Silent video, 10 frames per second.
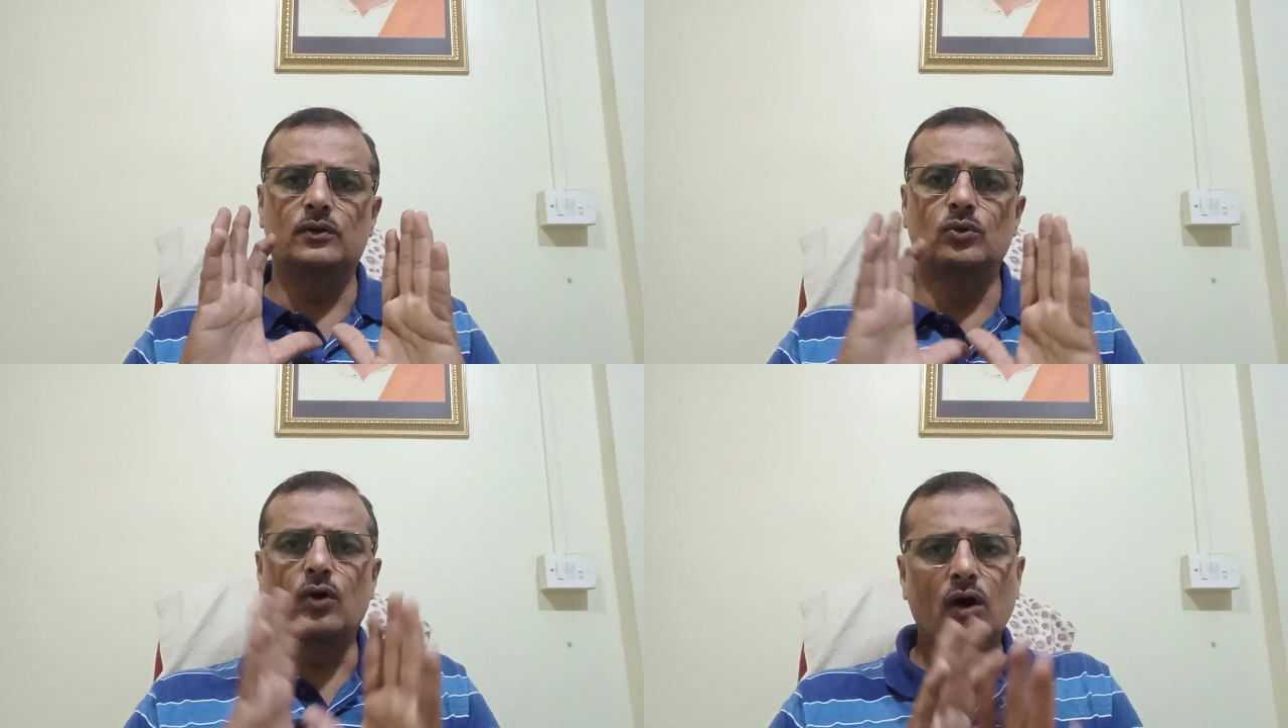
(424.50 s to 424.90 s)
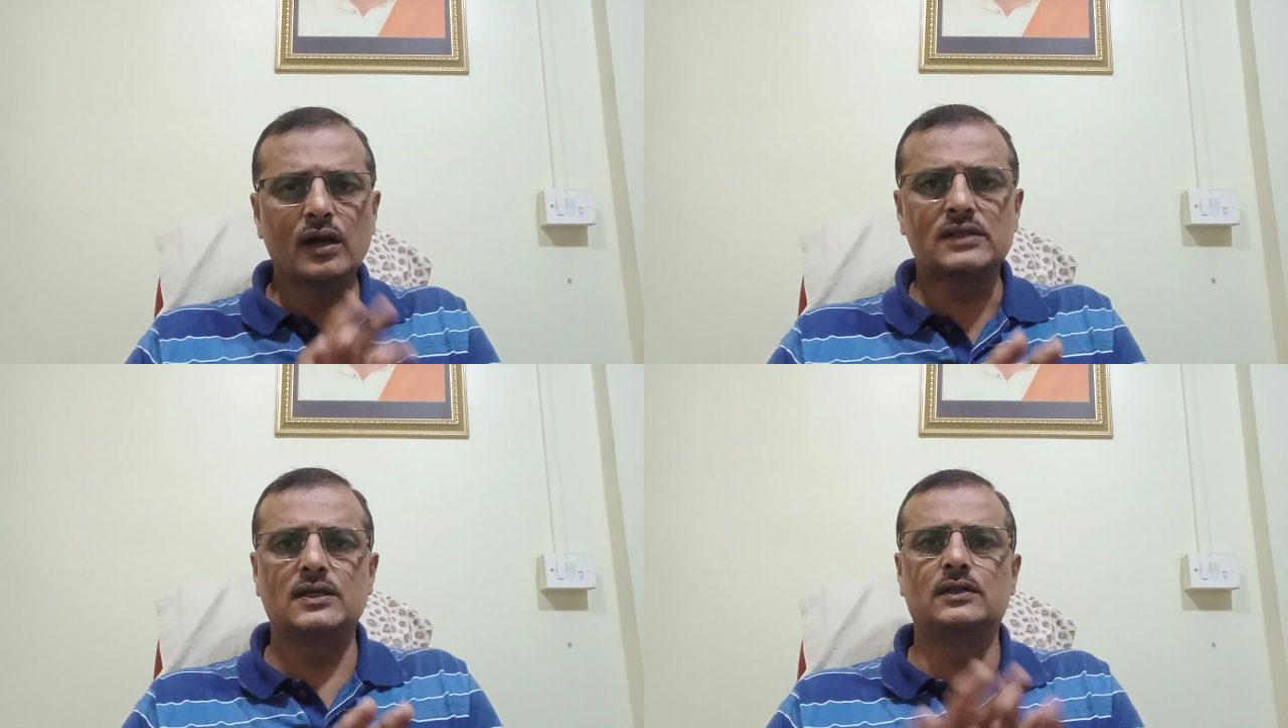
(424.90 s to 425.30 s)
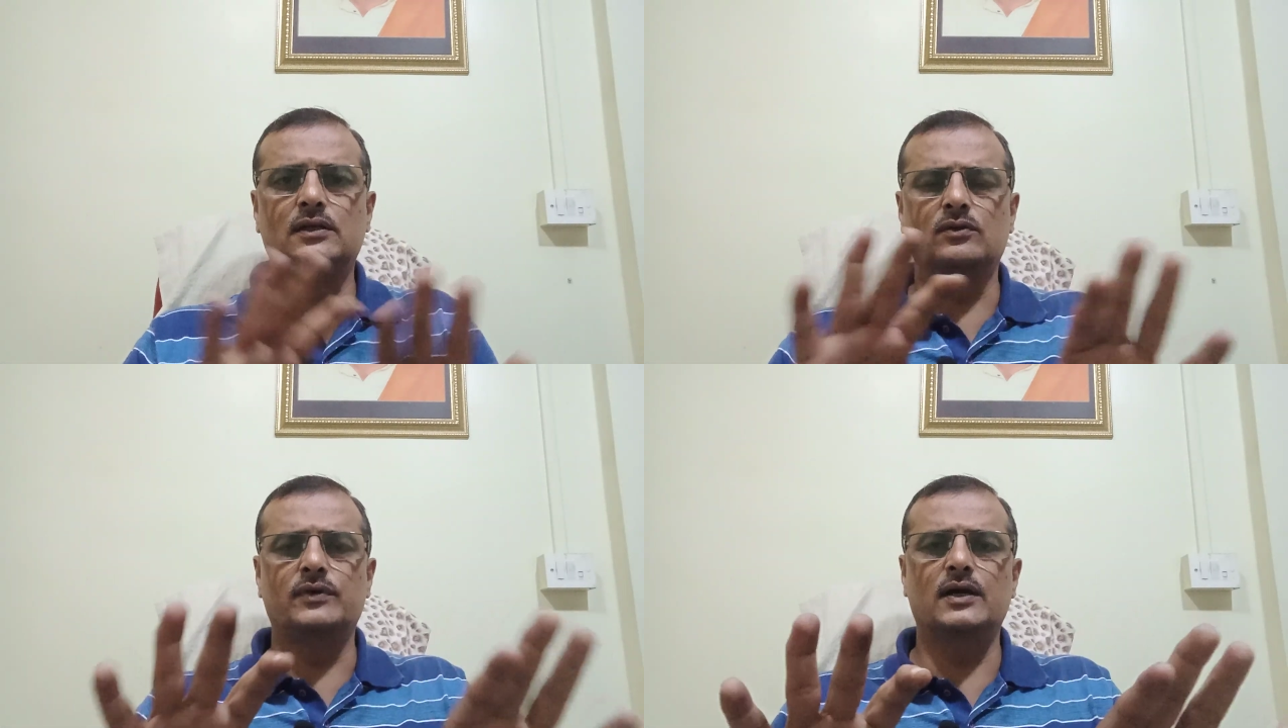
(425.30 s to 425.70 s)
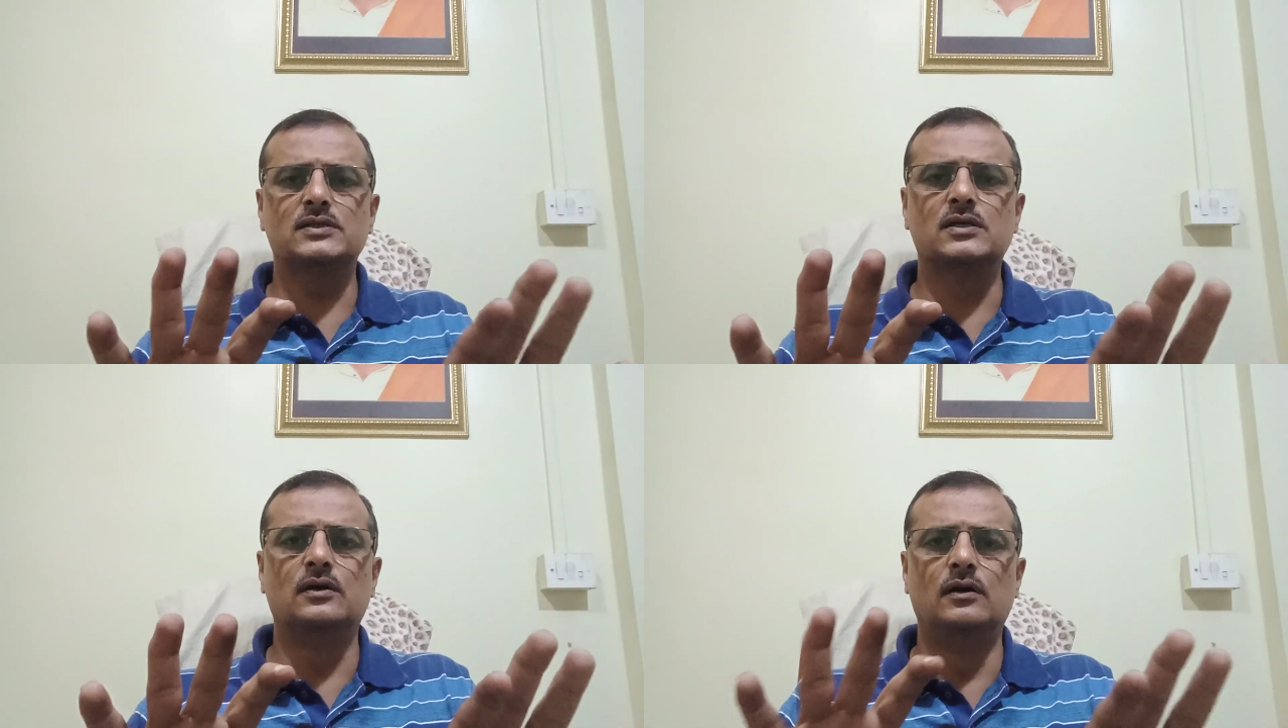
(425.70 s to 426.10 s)
to all rasayan
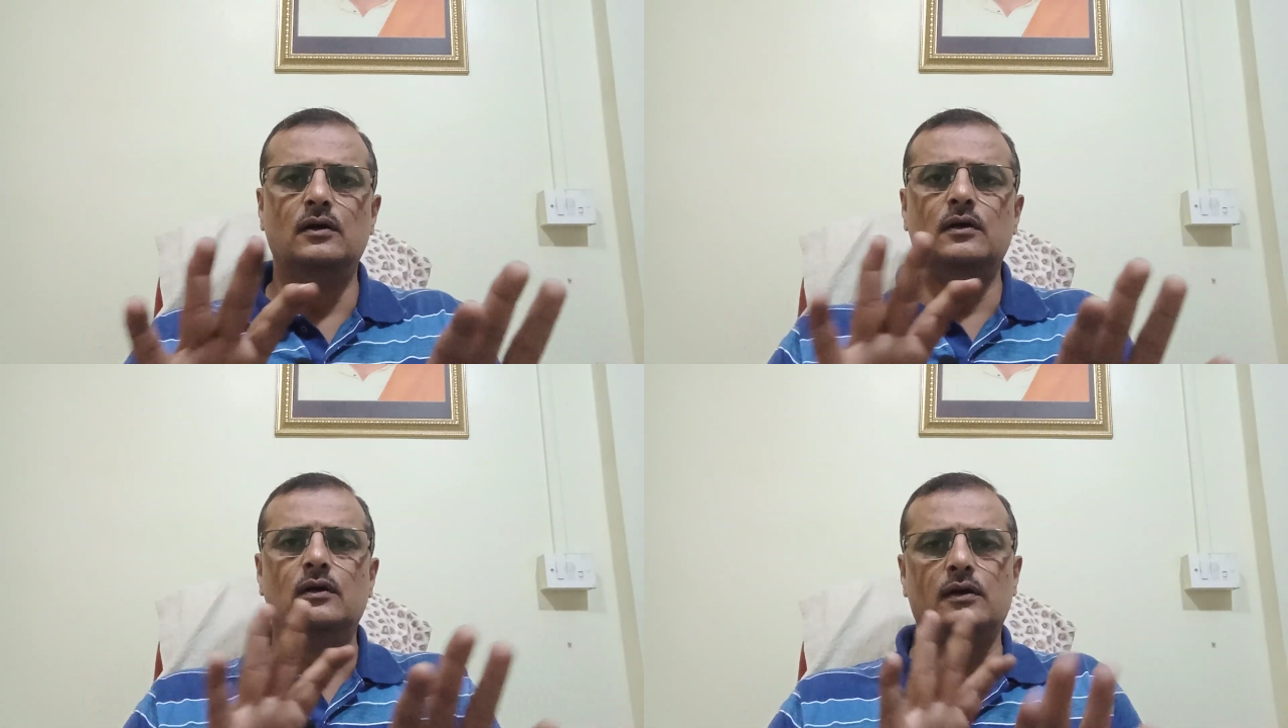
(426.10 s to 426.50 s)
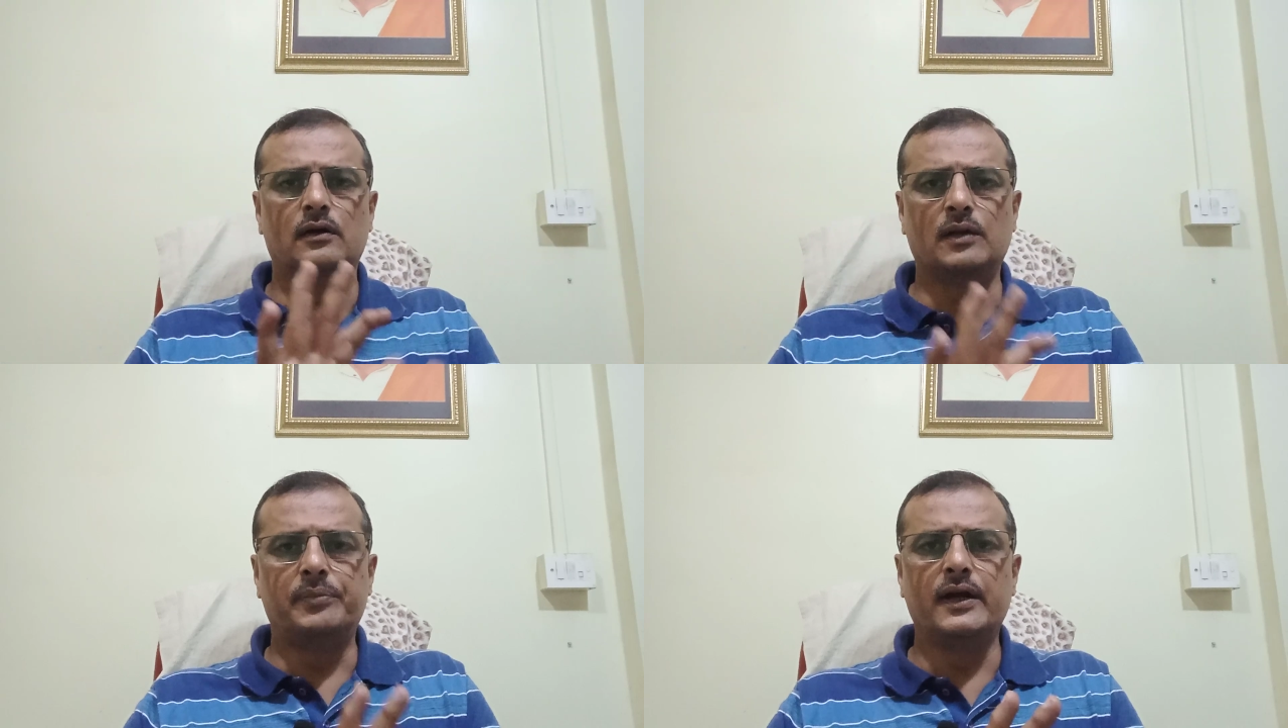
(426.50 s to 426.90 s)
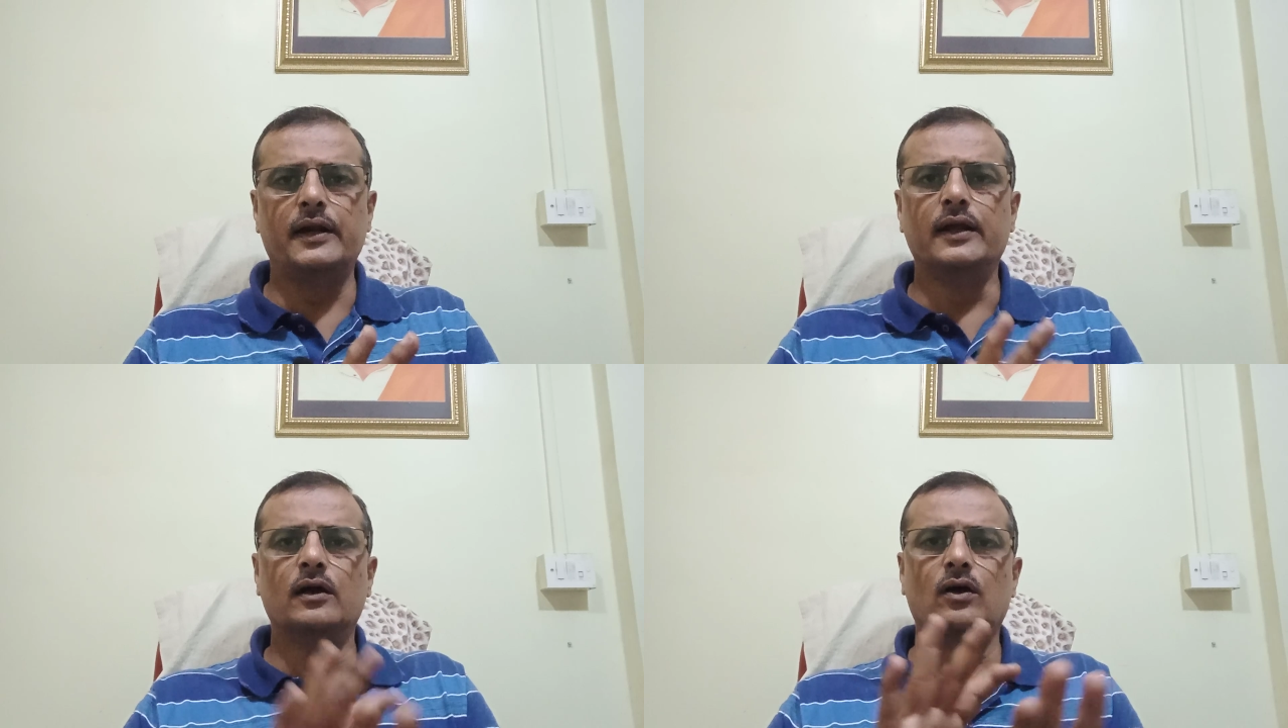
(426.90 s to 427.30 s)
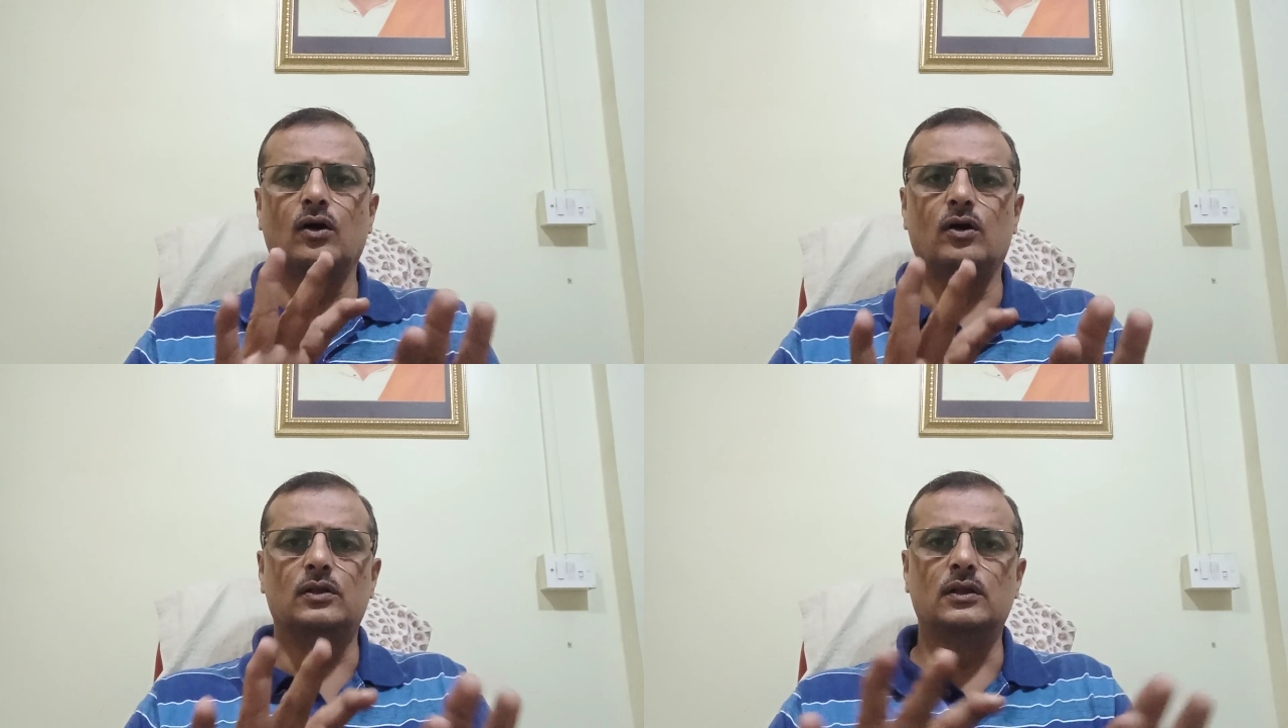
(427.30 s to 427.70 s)
dravyas depending
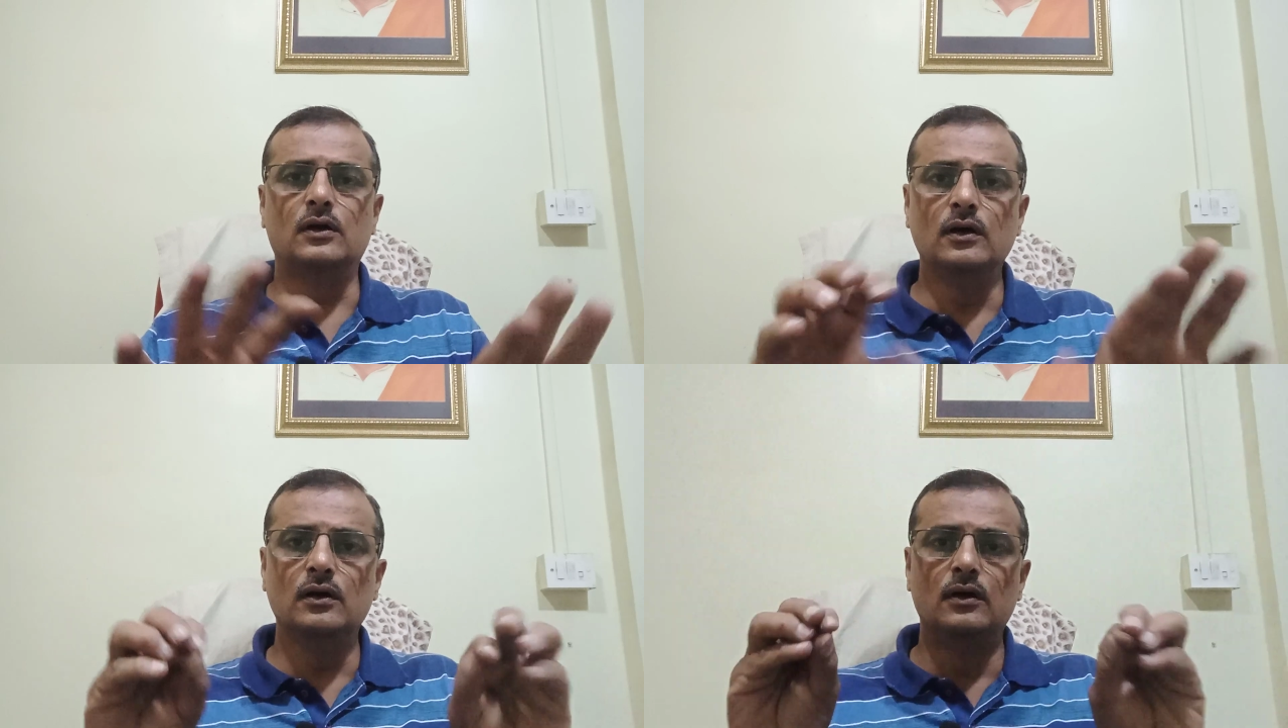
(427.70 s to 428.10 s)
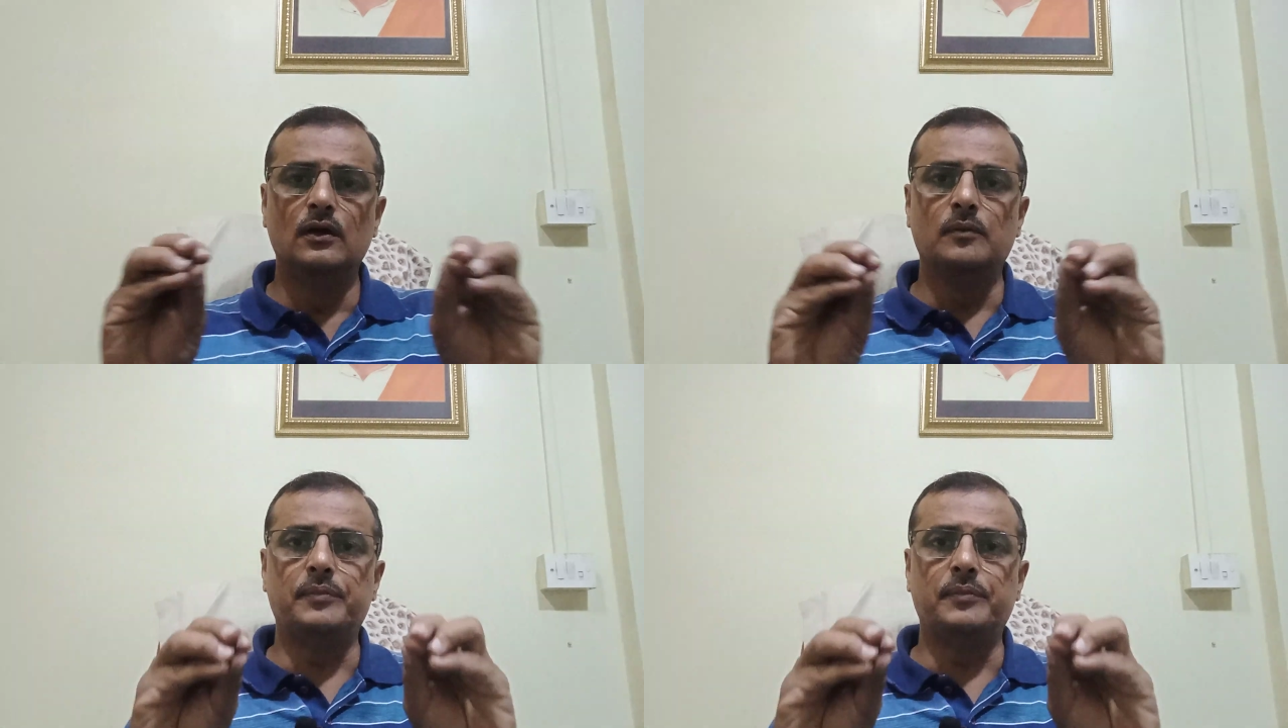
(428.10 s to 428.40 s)
on the